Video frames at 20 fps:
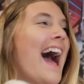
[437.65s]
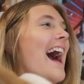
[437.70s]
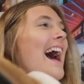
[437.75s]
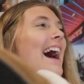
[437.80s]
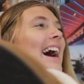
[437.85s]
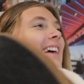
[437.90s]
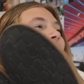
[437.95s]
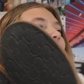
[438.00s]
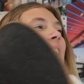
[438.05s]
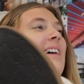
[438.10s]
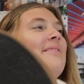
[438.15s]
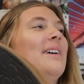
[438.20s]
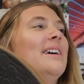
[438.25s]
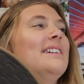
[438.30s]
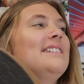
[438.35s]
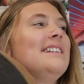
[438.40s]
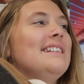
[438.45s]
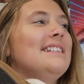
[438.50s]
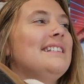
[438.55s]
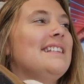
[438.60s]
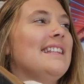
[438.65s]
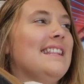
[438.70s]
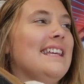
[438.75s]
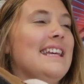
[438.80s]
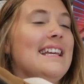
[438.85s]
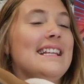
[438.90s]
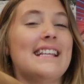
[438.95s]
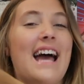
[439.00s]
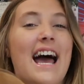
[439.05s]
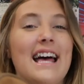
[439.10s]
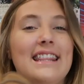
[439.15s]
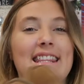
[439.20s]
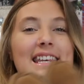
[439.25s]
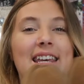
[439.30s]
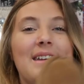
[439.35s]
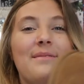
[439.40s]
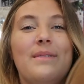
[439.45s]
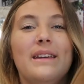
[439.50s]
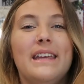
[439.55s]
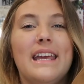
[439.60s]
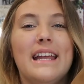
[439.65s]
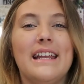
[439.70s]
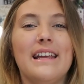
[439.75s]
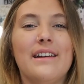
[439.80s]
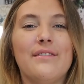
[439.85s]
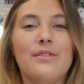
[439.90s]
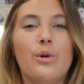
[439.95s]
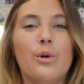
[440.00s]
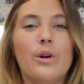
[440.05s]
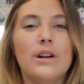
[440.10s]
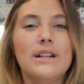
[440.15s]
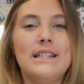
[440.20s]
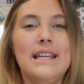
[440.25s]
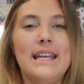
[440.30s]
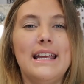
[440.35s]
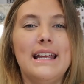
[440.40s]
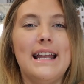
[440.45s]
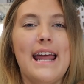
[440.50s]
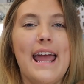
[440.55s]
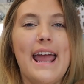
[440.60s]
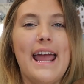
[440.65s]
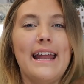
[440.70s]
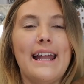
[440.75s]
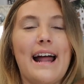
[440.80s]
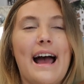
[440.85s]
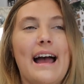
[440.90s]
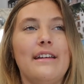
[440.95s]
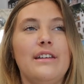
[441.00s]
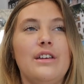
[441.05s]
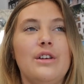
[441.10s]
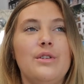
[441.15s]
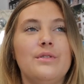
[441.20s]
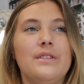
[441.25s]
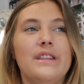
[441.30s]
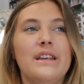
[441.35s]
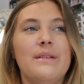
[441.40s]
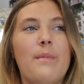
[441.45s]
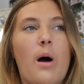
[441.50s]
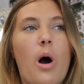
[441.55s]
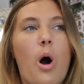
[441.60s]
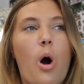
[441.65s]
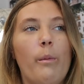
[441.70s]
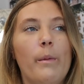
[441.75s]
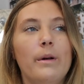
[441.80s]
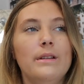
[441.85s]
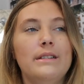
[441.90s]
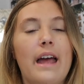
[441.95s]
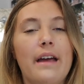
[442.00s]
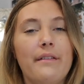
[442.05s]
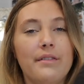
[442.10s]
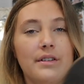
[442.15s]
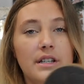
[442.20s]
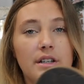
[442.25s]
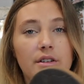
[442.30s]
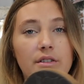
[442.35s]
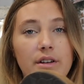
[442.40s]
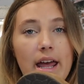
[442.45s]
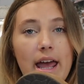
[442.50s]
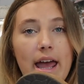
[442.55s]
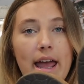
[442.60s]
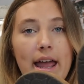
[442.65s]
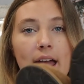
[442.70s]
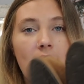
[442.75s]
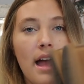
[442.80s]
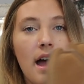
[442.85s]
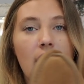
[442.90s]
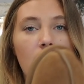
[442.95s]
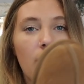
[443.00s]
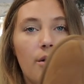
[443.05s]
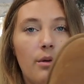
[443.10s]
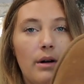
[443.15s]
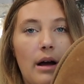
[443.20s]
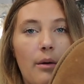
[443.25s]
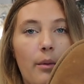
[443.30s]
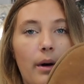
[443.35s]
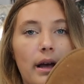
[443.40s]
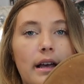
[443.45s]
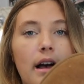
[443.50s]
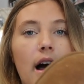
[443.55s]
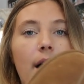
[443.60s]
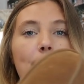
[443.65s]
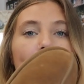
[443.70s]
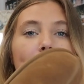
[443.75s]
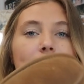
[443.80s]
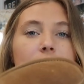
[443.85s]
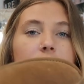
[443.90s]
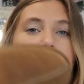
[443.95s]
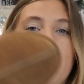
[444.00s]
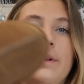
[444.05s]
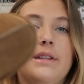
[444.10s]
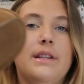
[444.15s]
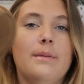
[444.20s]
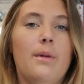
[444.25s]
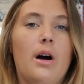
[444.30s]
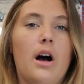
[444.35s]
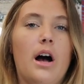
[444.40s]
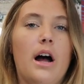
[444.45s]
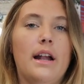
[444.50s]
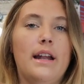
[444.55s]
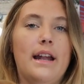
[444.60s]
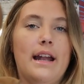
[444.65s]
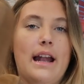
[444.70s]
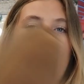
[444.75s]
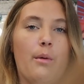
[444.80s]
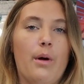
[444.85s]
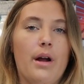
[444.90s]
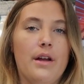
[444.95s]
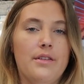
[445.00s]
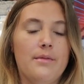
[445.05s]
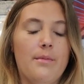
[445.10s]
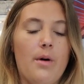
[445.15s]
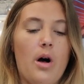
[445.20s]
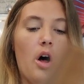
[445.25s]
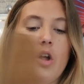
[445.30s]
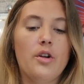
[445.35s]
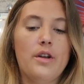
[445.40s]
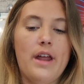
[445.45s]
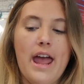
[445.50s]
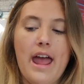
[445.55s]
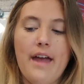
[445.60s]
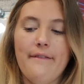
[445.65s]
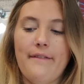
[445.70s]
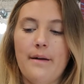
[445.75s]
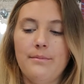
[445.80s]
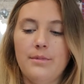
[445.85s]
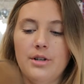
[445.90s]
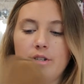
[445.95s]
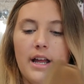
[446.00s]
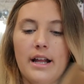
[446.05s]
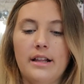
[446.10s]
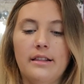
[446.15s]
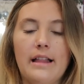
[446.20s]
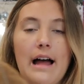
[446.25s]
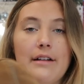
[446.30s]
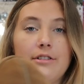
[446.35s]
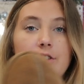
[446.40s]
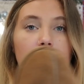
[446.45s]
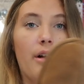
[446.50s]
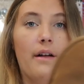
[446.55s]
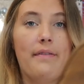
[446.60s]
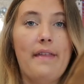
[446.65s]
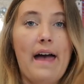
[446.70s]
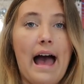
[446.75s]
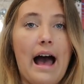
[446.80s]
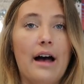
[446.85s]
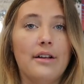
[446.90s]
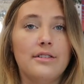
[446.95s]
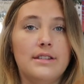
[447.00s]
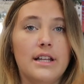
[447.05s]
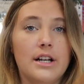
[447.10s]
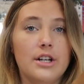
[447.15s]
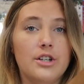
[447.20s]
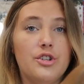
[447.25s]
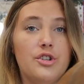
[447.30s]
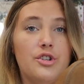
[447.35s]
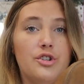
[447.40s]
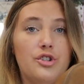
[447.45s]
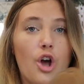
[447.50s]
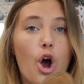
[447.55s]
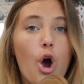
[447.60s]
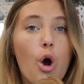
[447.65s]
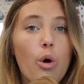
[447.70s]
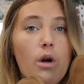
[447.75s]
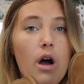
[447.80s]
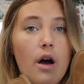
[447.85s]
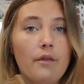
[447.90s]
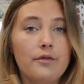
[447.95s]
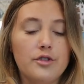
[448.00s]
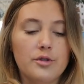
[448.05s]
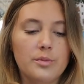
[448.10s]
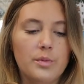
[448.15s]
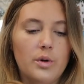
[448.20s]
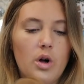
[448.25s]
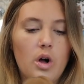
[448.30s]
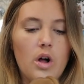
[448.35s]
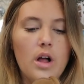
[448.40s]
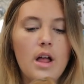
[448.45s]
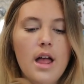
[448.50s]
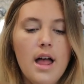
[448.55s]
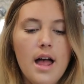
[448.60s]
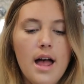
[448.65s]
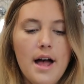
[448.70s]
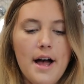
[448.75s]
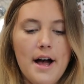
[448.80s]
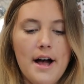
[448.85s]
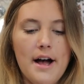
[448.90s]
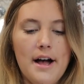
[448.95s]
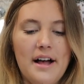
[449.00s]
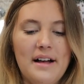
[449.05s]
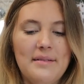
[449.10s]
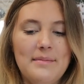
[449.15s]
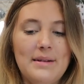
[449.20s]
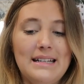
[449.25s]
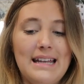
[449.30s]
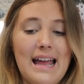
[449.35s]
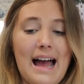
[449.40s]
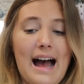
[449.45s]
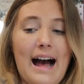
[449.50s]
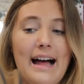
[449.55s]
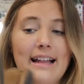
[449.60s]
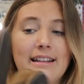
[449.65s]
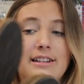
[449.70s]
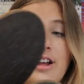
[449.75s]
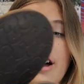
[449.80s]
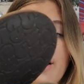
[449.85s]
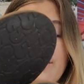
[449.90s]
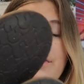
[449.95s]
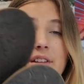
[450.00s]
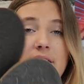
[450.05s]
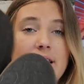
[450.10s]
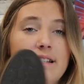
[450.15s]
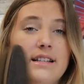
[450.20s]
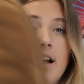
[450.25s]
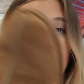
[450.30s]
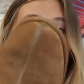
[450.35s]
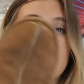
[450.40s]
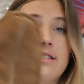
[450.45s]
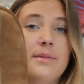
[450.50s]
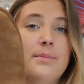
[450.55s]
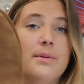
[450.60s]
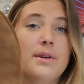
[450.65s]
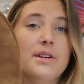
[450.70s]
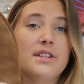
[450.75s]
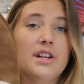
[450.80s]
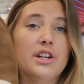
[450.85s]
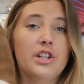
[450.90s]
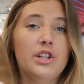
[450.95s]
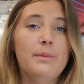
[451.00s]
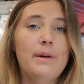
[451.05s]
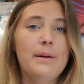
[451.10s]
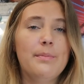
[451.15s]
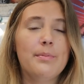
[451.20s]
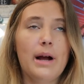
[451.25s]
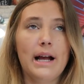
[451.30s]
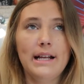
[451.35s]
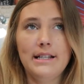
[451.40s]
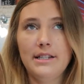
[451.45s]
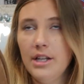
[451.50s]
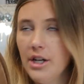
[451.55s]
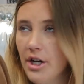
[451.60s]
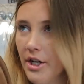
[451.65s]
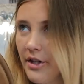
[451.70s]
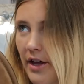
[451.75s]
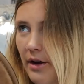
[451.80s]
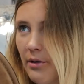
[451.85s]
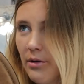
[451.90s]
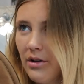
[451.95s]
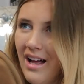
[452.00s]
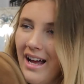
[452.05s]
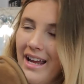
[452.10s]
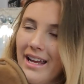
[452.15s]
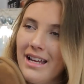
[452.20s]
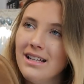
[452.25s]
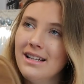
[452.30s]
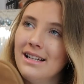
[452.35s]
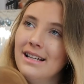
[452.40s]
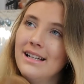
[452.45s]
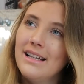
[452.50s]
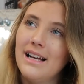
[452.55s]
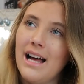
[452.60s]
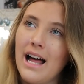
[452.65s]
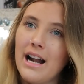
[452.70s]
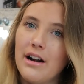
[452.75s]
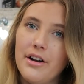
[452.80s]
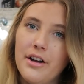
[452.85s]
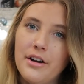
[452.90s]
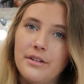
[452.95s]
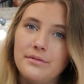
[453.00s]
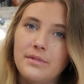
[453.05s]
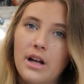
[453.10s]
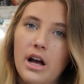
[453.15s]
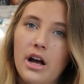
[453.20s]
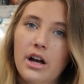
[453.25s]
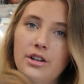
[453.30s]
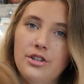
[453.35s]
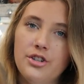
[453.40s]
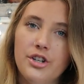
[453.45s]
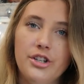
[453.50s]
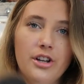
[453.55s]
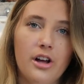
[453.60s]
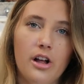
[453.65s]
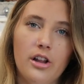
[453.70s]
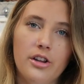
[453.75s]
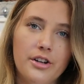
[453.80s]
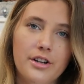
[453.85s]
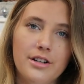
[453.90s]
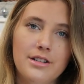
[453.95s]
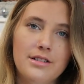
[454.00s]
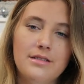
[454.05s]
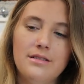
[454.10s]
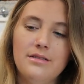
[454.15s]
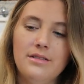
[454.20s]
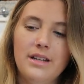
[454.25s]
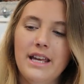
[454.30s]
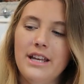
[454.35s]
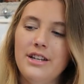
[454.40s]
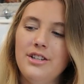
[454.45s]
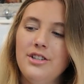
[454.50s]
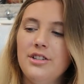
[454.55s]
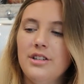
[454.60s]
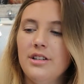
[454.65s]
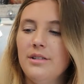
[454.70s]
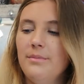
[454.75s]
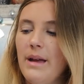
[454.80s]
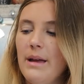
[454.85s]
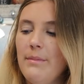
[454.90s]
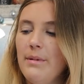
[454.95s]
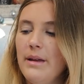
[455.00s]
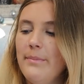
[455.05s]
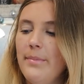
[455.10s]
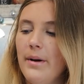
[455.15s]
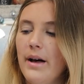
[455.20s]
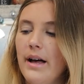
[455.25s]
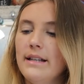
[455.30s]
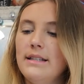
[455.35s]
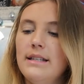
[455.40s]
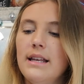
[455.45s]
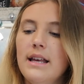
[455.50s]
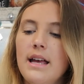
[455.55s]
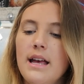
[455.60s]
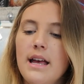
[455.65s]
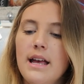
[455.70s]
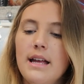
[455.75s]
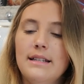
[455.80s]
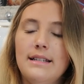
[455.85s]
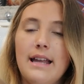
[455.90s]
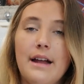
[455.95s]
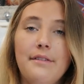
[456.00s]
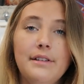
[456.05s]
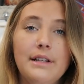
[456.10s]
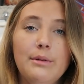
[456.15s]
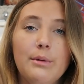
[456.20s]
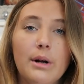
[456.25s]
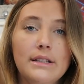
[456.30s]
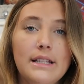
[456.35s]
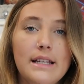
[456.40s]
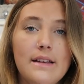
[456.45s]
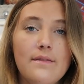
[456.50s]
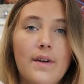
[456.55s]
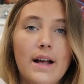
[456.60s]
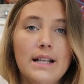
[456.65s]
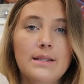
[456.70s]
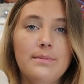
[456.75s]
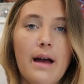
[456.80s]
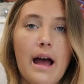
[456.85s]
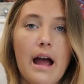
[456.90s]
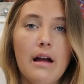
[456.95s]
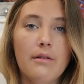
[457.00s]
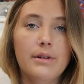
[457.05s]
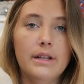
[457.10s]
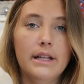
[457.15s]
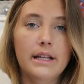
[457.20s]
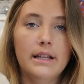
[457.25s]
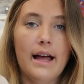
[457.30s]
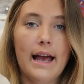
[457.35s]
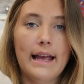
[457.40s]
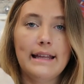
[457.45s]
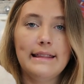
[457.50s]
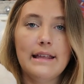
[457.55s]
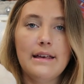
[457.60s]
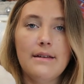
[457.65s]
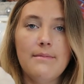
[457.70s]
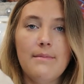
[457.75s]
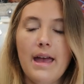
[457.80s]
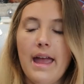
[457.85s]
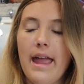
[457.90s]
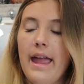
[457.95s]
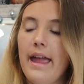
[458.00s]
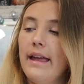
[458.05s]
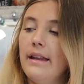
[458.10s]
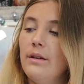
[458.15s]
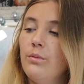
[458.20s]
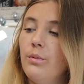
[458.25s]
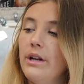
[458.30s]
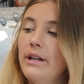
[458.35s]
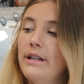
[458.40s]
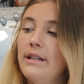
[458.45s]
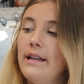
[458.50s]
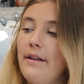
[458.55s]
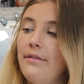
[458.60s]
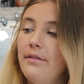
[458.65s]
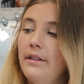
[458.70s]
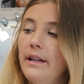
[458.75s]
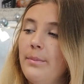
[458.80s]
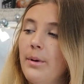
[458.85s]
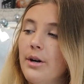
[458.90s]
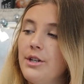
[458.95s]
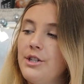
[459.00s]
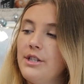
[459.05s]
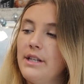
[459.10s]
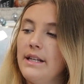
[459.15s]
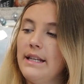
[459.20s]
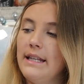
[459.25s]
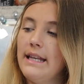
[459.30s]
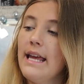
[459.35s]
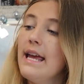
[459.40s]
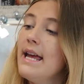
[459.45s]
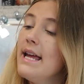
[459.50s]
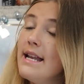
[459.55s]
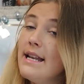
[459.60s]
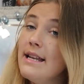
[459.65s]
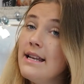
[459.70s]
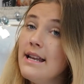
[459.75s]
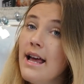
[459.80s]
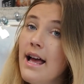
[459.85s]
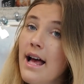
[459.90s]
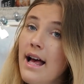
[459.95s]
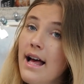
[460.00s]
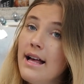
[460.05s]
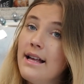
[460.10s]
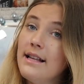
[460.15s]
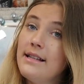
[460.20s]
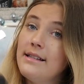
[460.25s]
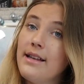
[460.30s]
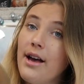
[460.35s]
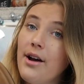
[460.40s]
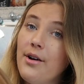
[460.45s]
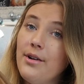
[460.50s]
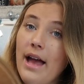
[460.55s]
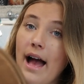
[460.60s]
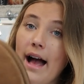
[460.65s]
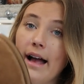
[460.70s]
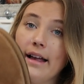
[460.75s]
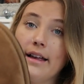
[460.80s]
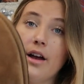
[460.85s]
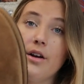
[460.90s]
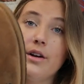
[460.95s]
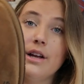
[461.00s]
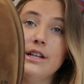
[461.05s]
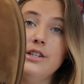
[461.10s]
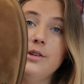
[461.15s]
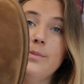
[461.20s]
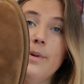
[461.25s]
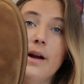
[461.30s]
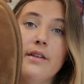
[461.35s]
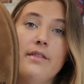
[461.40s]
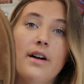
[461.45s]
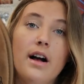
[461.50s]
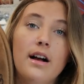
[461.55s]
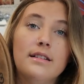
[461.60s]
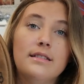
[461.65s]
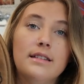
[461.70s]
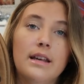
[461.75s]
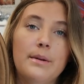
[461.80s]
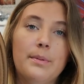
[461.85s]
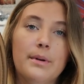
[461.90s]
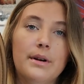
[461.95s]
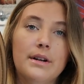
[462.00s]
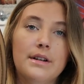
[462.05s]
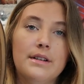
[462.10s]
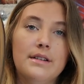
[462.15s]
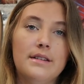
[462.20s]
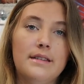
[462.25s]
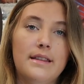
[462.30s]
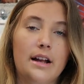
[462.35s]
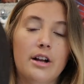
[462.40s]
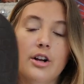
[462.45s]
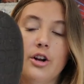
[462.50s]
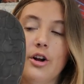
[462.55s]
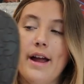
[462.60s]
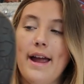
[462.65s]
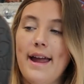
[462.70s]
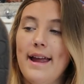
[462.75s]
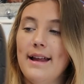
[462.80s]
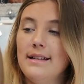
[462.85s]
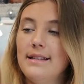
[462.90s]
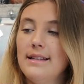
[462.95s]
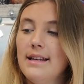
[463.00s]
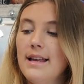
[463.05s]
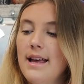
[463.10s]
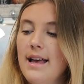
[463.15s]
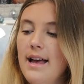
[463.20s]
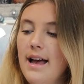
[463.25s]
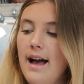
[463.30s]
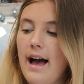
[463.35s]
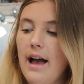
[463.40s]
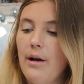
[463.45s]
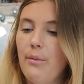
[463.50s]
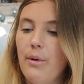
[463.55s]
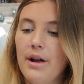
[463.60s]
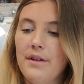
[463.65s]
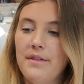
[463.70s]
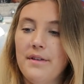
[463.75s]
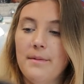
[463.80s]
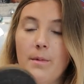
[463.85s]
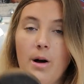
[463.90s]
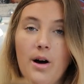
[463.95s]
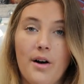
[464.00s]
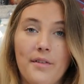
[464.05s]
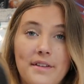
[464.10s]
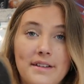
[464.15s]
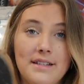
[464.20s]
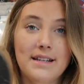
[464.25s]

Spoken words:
I purchased these at the beginning of quarantine and I use them almost every single day. When I wake up, I just put them on and I wear them all day if I'm just like lounging around the house. They're so comfortable. And yeah, I love these UGG slippers. They're a little bit pricier. They were like, I don't know, $100-ish maybe, but definitely worth the investment. I really like them and would definitely purchase again. So yeah, go get you a pair of UGG slippers. They're great. I wear them all the